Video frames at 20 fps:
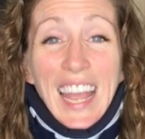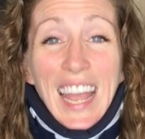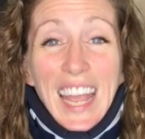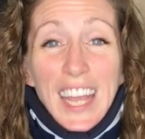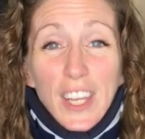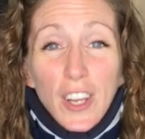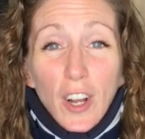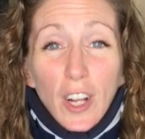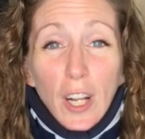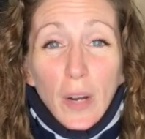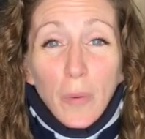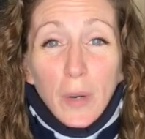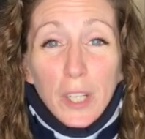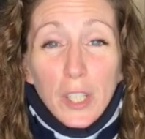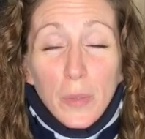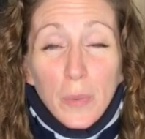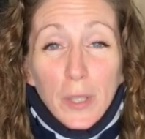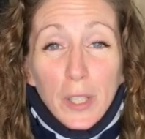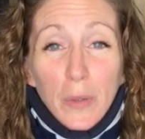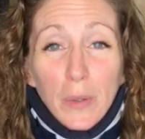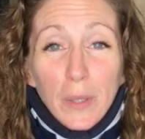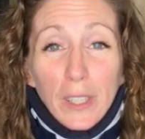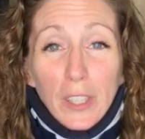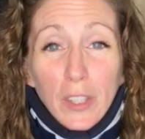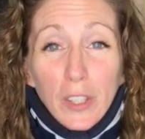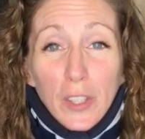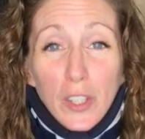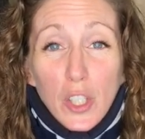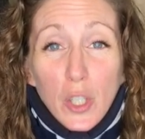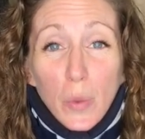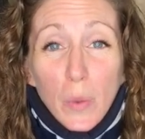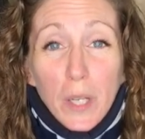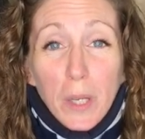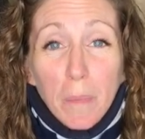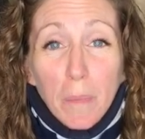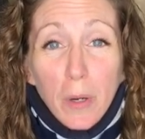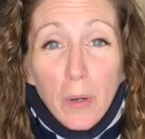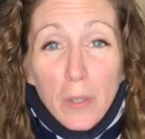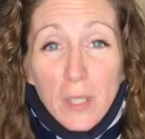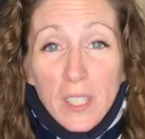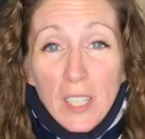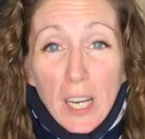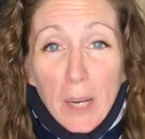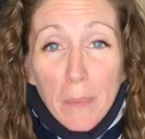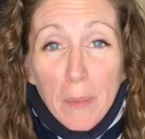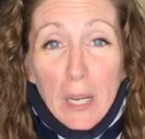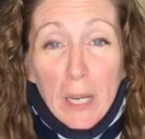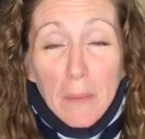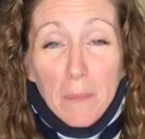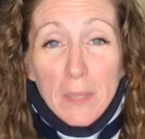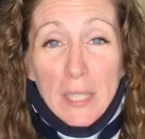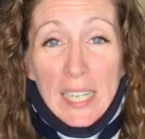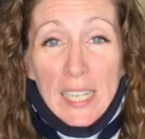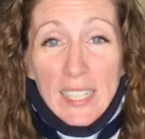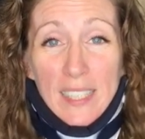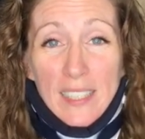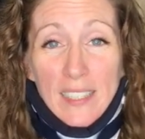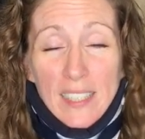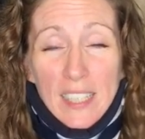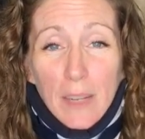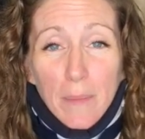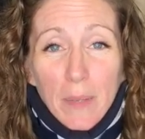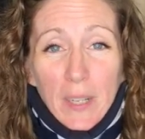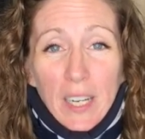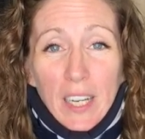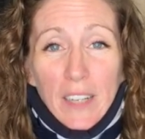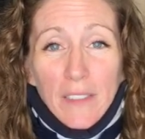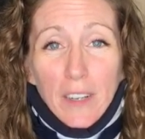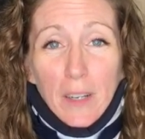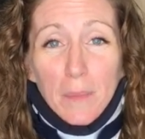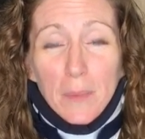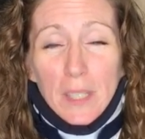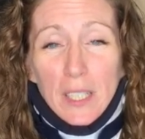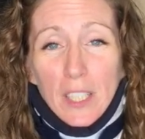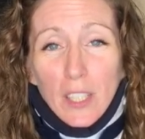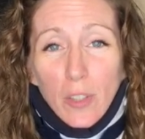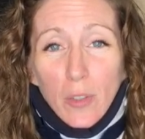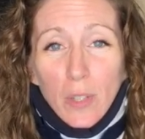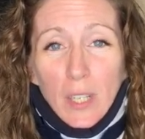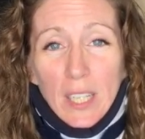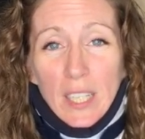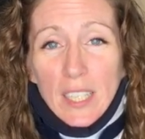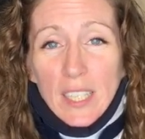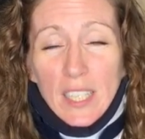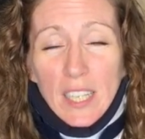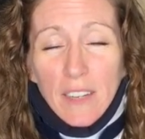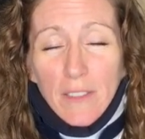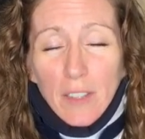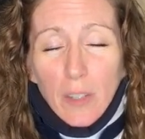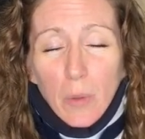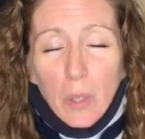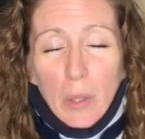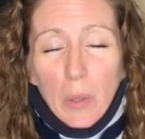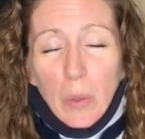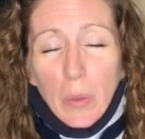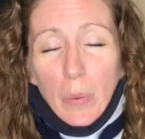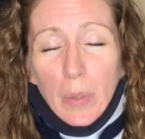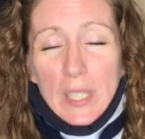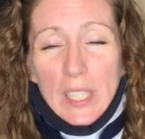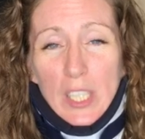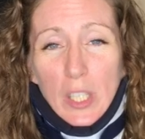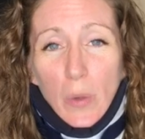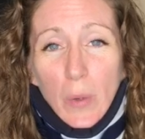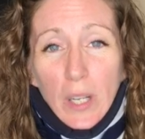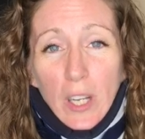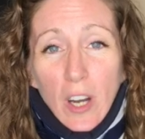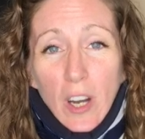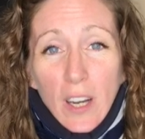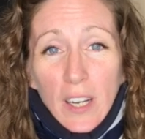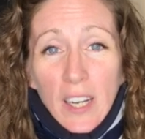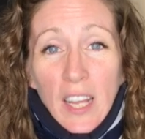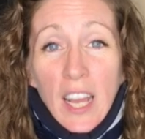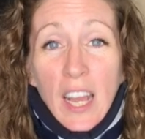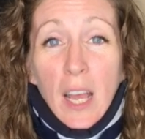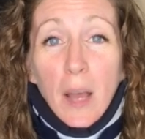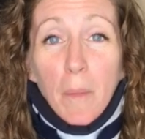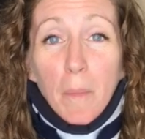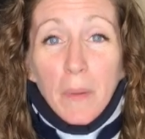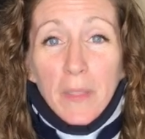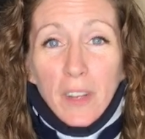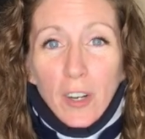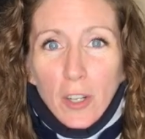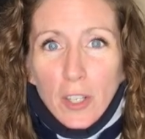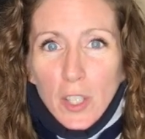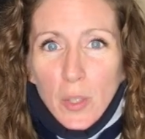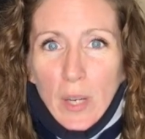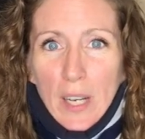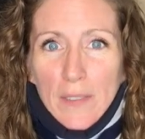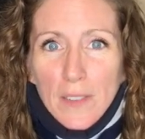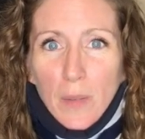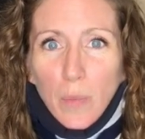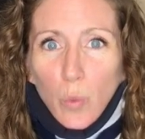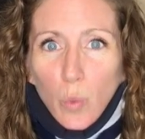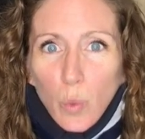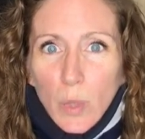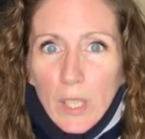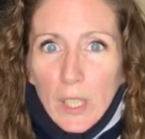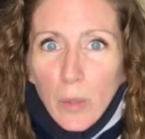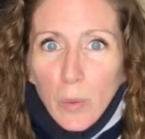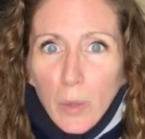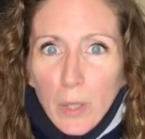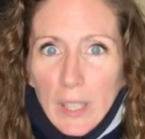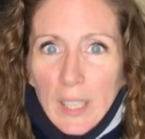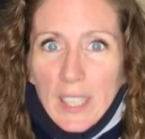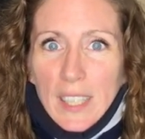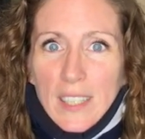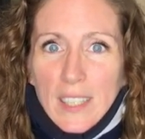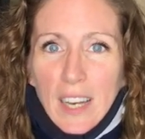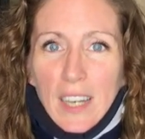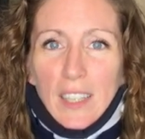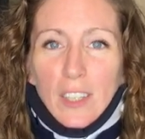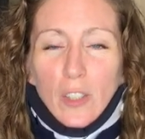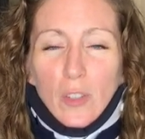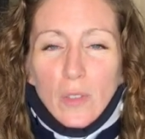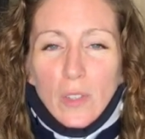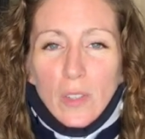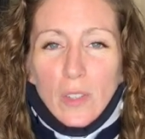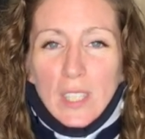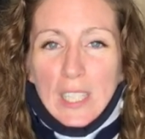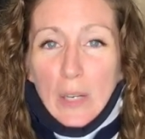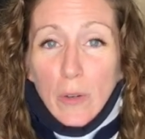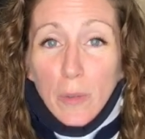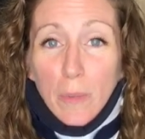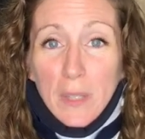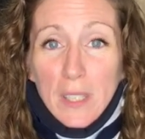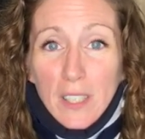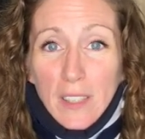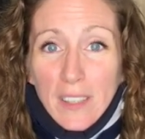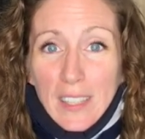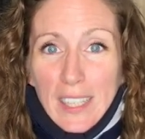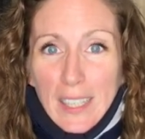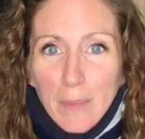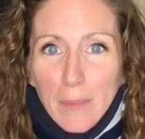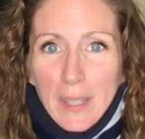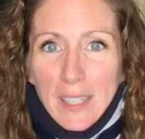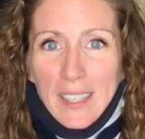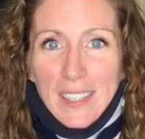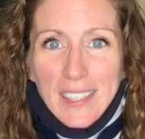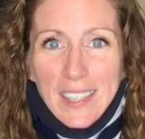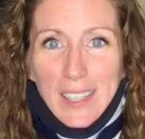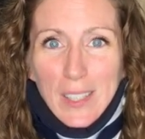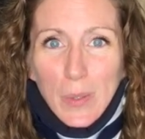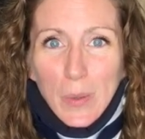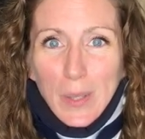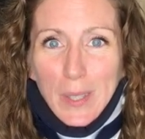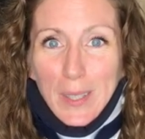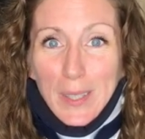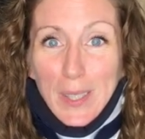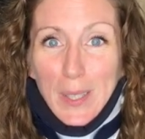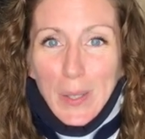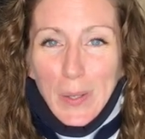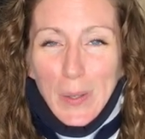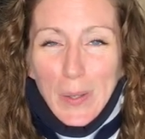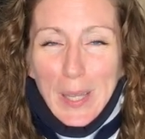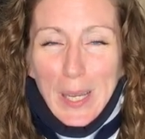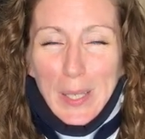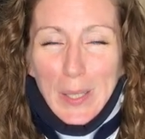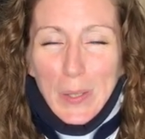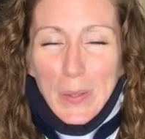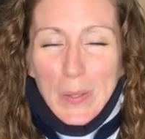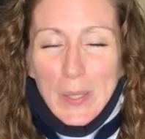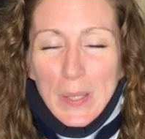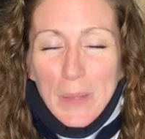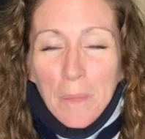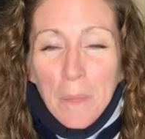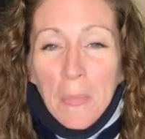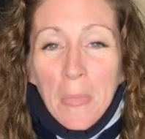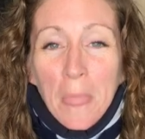Hey y'all, I wanted to bring you a little 2-week post-op update since I've been kind of updating you guys every week with what's going on. But then also I have some really exciting news. So stay with me till the end because that's when I'll tell you that news.